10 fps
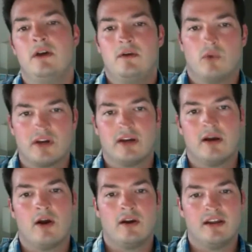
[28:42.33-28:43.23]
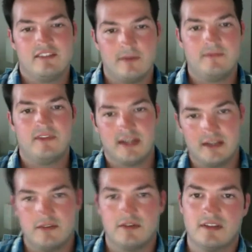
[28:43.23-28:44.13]
working hard at something
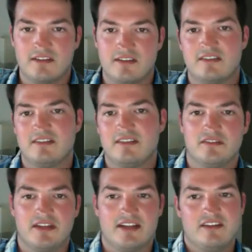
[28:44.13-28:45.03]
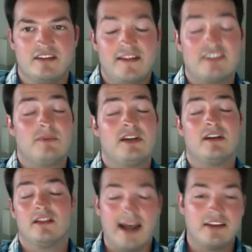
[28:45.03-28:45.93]
and doing this, and so that's that's meant
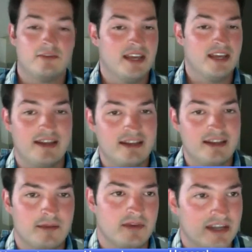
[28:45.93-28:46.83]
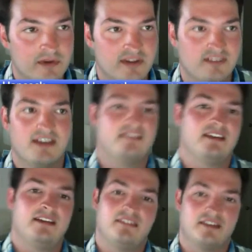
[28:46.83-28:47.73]
a lot to me. Anytime anyone says
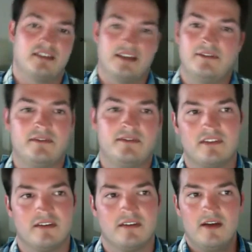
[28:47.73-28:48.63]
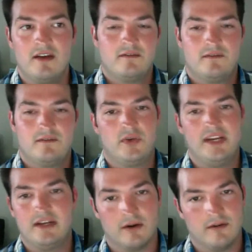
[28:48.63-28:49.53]
anything, even if it's a
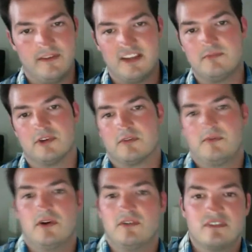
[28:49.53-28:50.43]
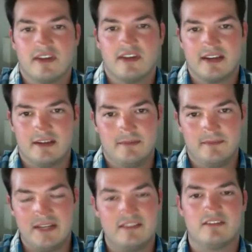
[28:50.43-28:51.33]
tweet or a Facebook post, like it
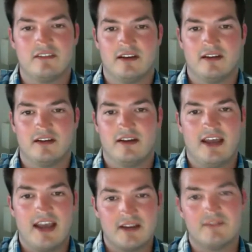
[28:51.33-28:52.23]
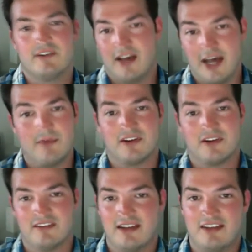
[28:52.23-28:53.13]
means a, a, heck of a lot
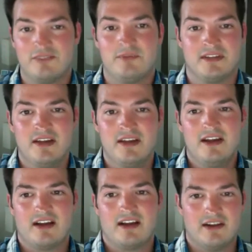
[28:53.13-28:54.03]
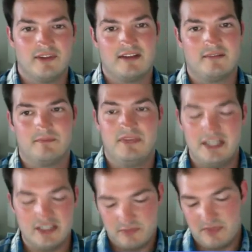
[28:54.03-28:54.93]
because it has been kind of like
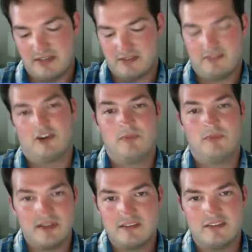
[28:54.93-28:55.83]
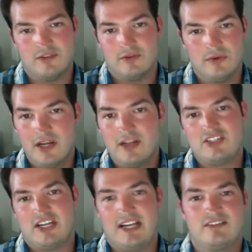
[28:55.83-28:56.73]
me just being determined to
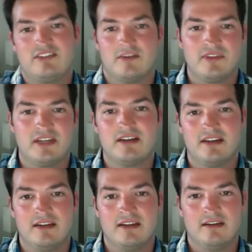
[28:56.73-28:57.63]
change something, and